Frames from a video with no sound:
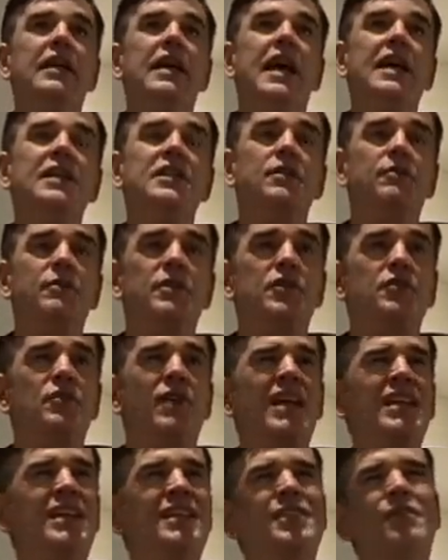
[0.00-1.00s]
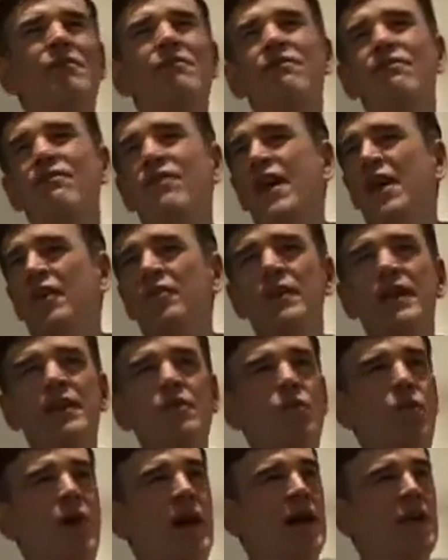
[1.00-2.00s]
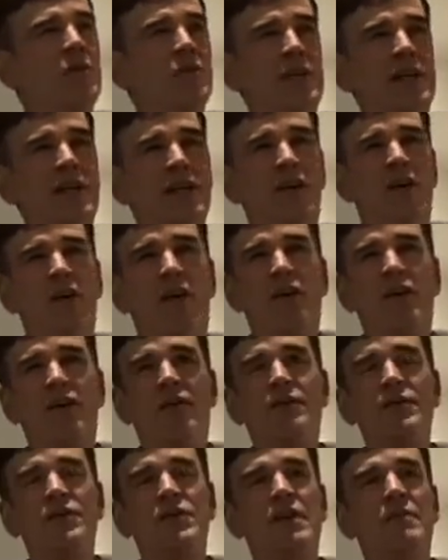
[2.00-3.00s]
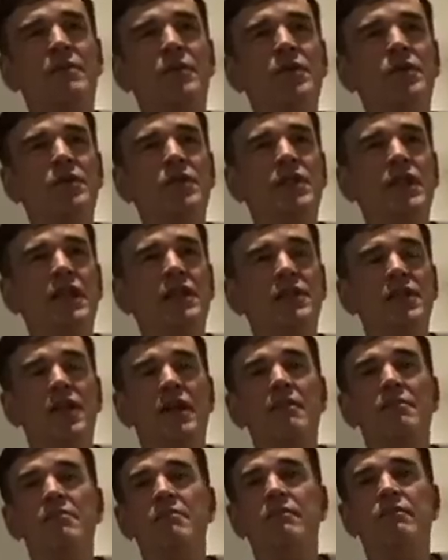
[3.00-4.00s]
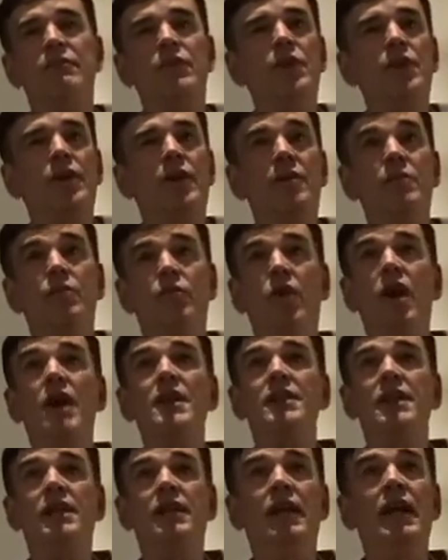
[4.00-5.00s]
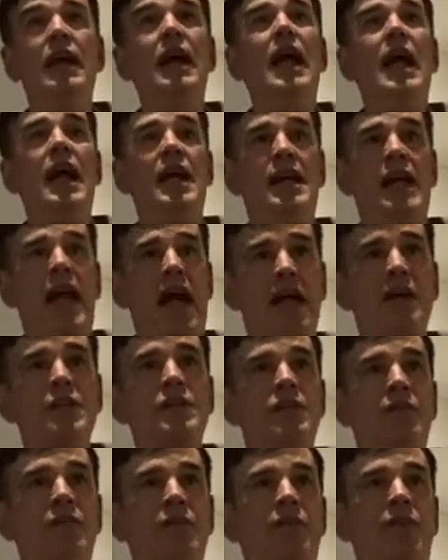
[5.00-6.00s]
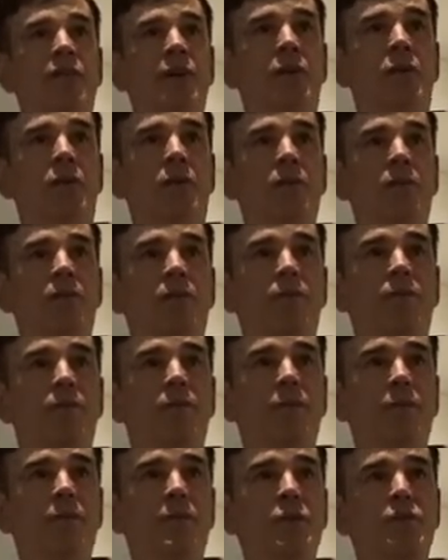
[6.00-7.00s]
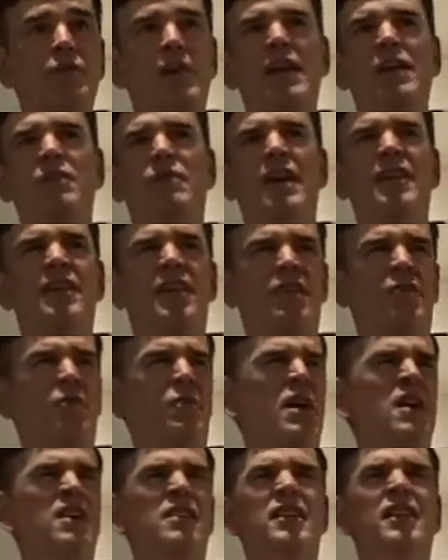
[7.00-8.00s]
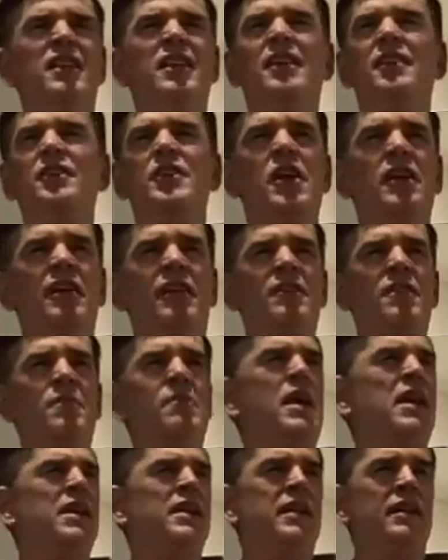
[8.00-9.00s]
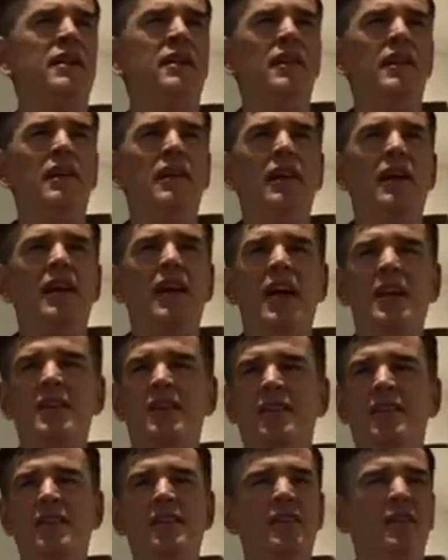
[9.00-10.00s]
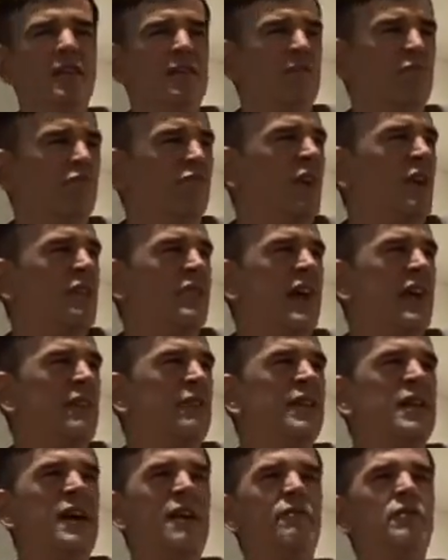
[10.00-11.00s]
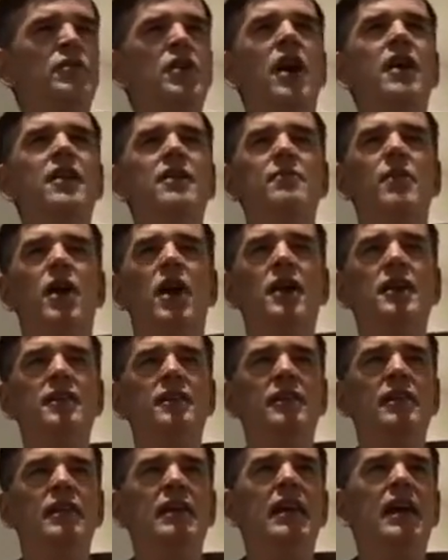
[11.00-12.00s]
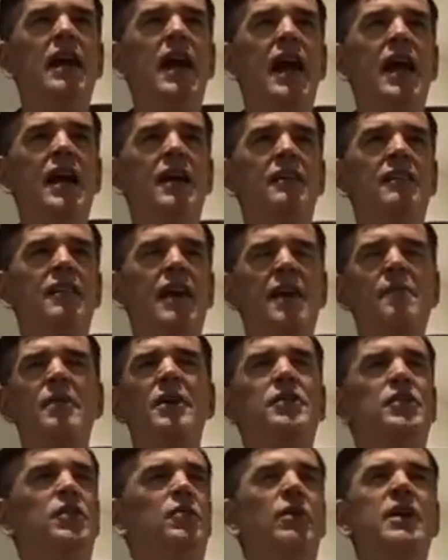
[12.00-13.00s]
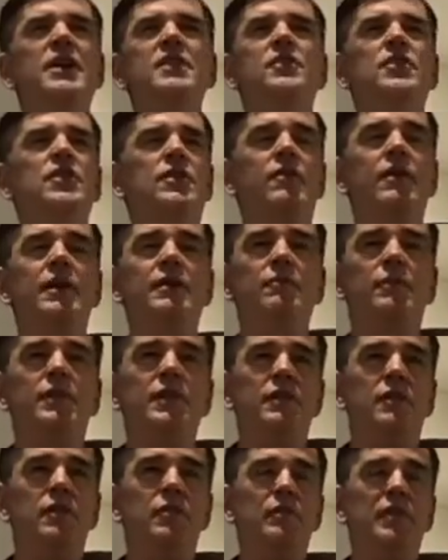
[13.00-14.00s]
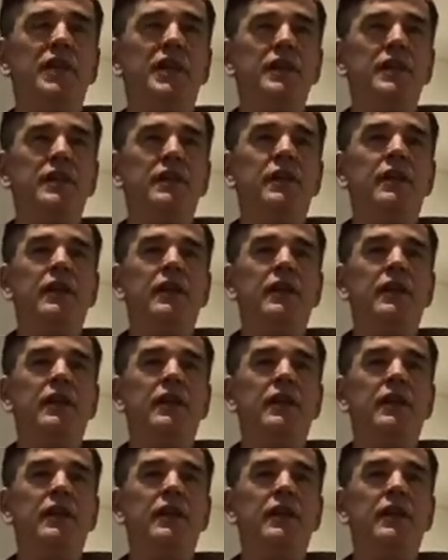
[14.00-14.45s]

And so Australians are very wary of someone who says, I'm writing an action film. Straight away they go, well, you don't have the money, and you won't have enough dynamite, and how much green screen will there be?